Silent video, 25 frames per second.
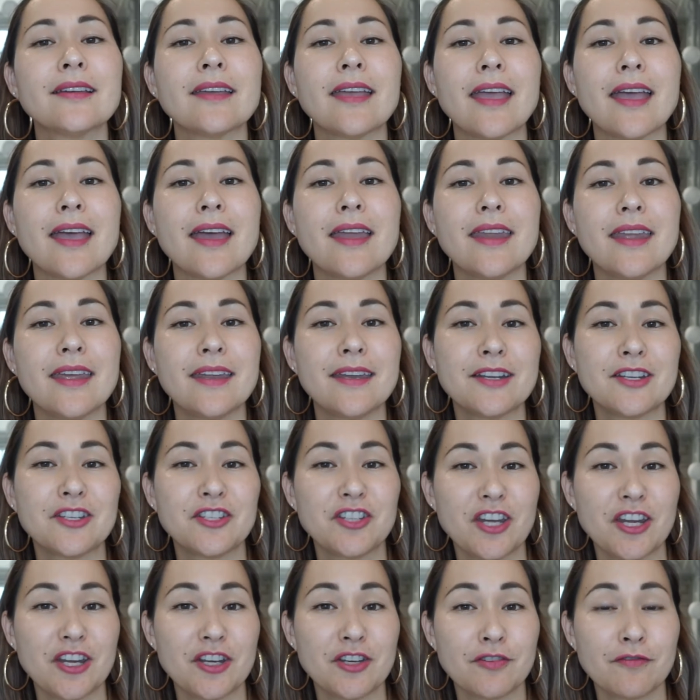and in
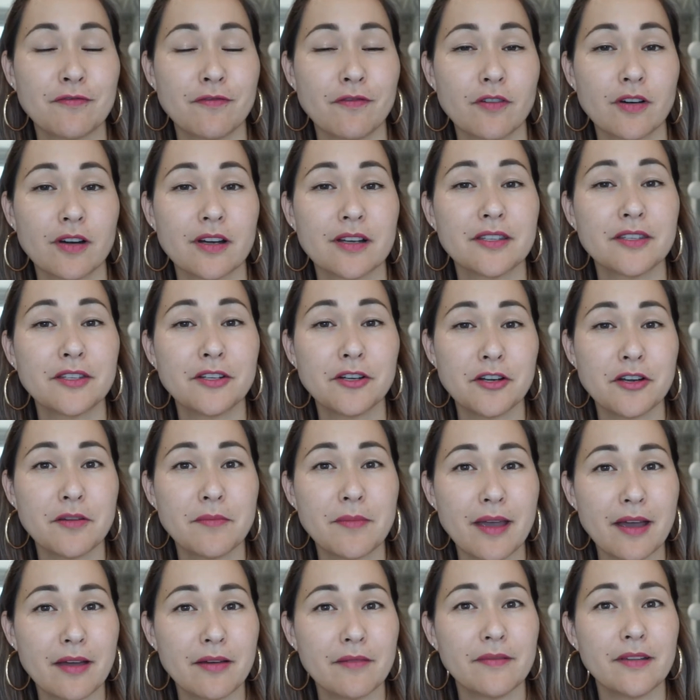exchange for a certain
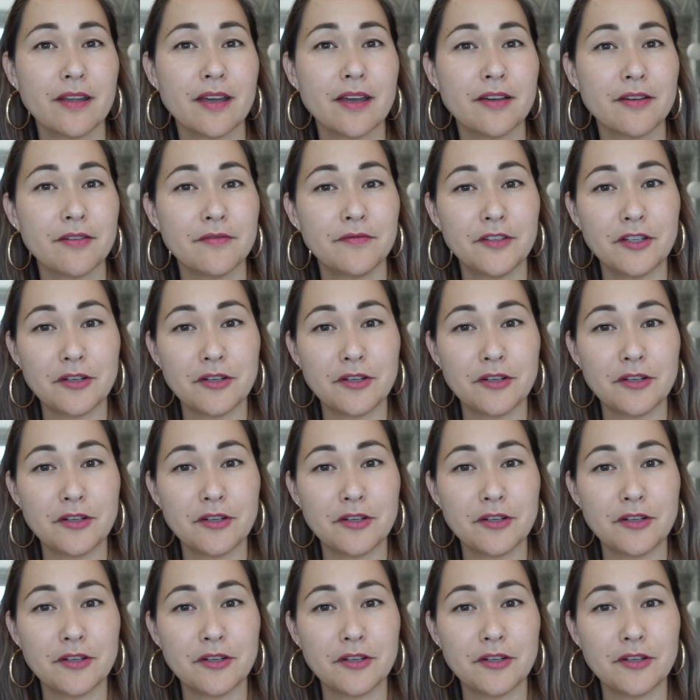amount of